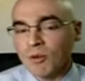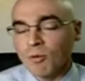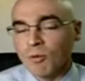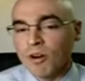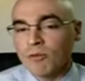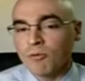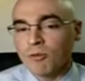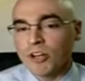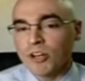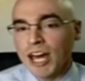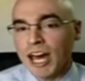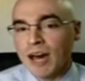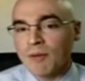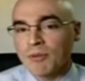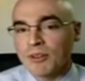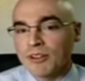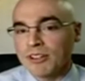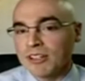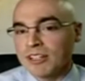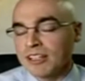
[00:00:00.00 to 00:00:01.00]
what would
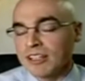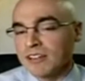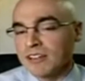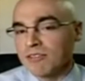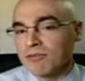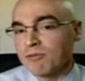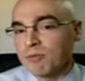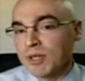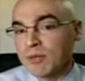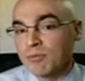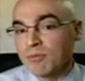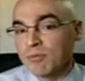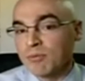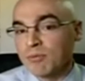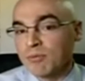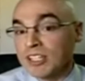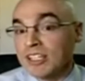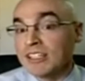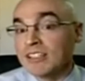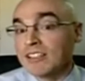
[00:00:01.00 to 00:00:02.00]
happen if people
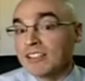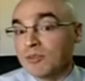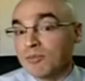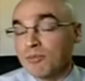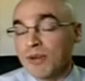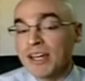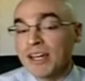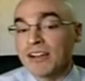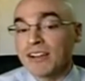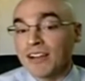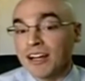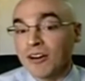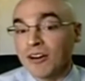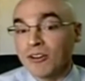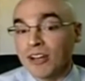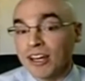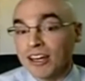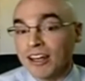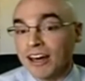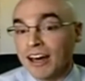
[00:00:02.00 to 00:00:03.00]
needed to bail
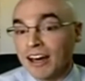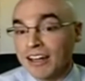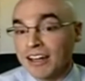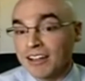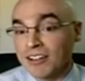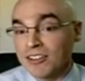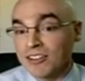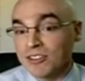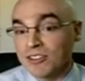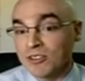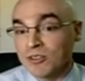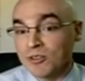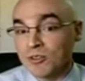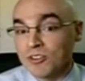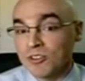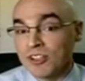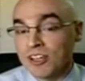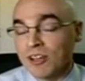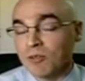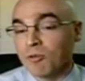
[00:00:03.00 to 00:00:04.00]
out at high
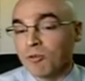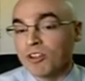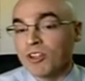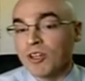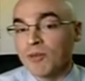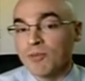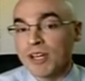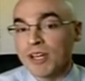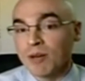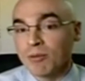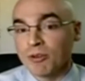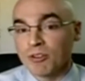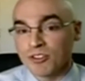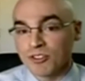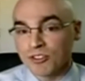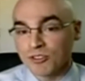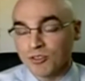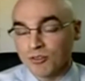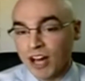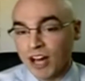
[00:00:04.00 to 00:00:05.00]
altitudes, and would they be able to
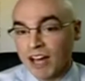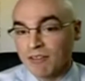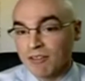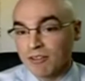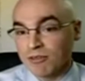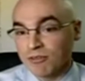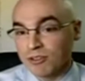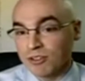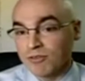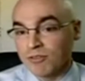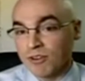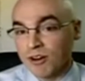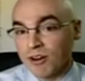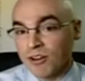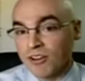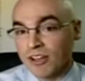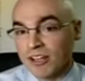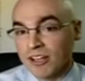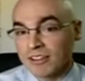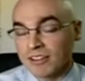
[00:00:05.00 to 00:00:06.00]
survive a free
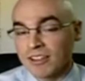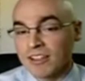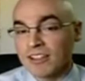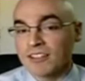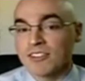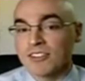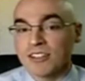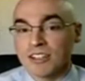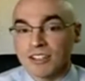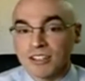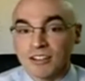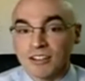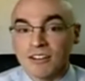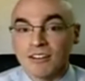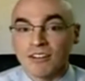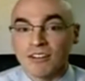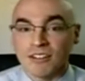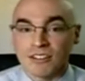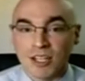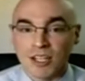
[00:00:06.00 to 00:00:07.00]
fall like this
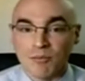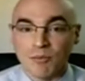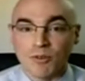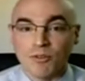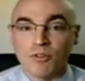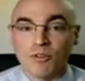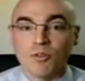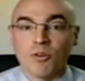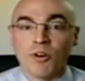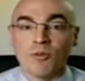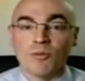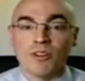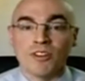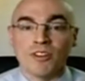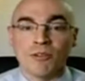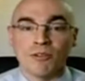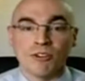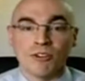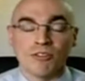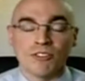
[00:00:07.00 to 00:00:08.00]
in the type of equipment
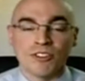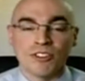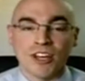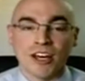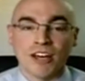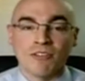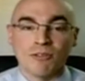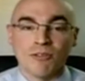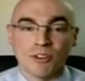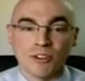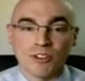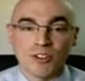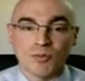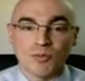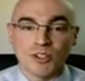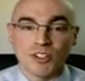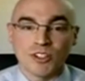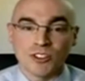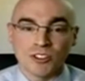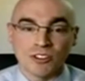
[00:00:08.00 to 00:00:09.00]
that we've designed for this
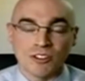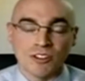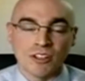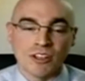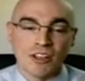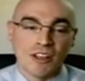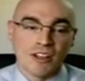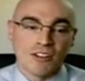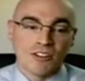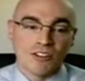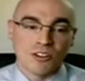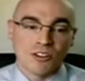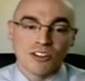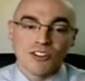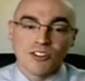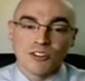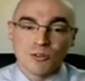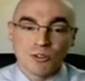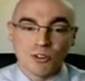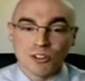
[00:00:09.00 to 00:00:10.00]
mission. So
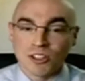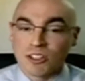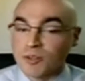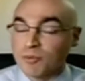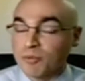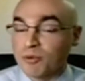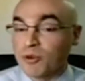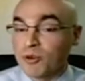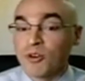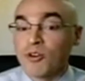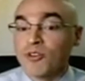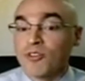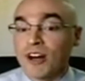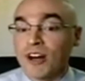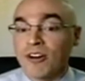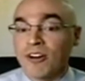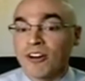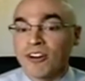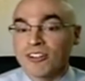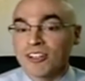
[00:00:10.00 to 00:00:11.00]
this is really going to prove
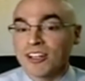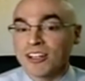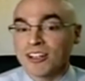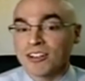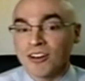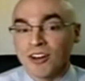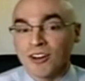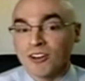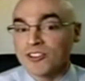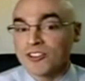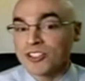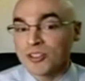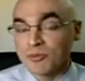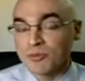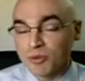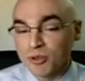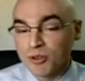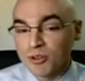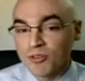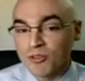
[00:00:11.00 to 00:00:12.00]
out our technology,
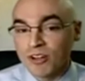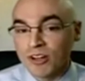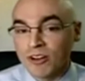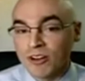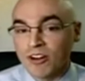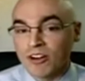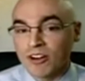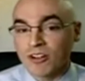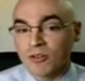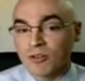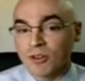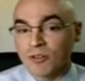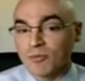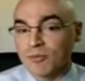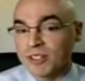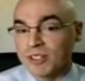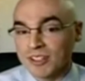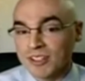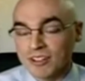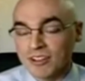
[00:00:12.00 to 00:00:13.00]
prove out our
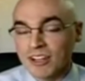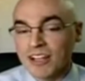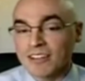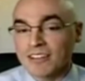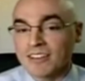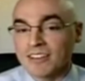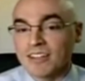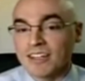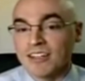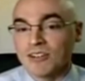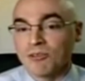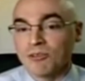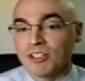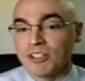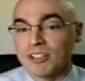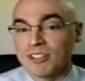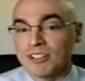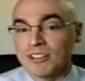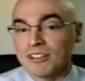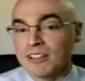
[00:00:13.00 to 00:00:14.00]
equipment, collect the data we
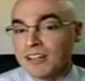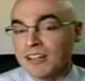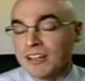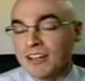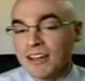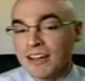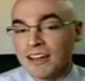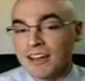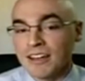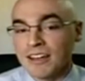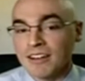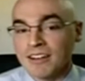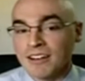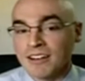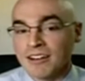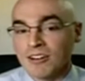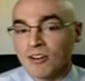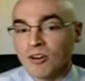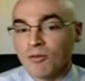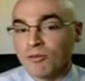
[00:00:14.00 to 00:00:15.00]
need, and
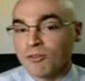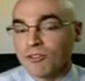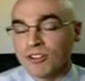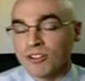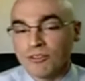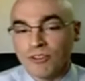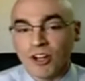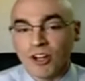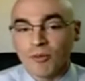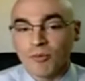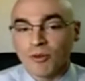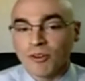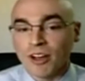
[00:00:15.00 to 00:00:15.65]
hopefully develop